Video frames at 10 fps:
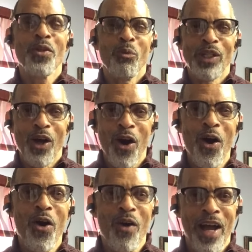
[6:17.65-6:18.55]
We
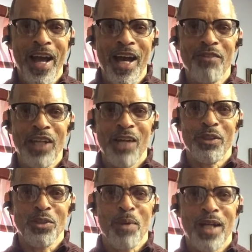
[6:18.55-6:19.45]
all have a
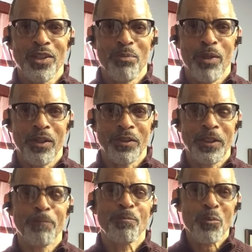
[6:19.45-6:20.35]
responsibility.